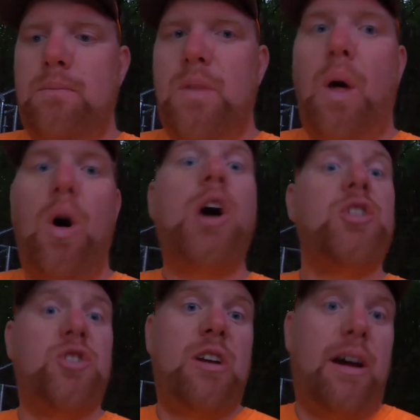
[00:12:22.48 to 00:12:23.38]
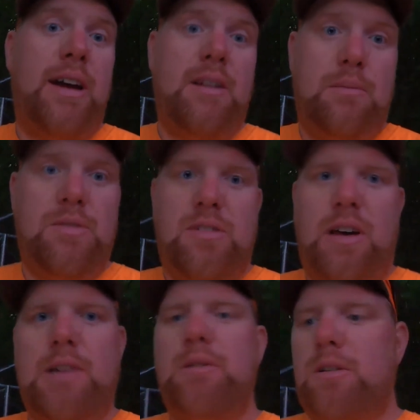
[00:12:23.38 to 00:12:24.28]
luxury items,
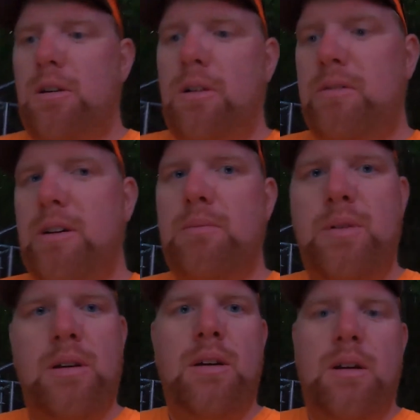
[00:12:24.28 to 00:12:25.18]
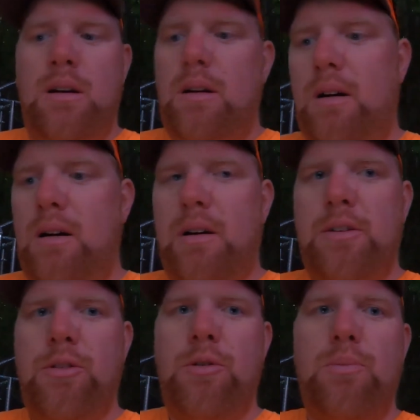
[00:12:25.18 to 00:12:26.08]
I would call them,
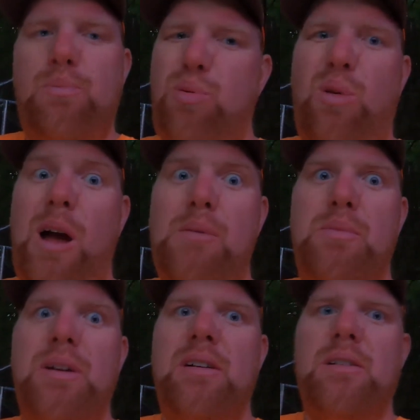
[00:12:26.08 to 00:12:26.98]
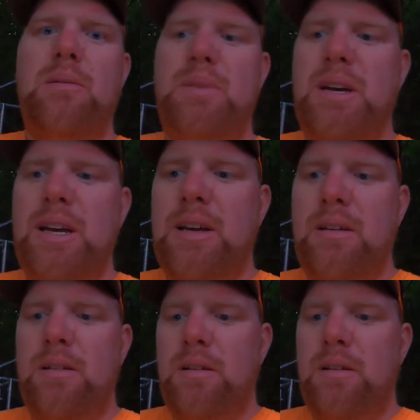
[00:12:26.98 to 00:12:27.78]
you're probably gonna be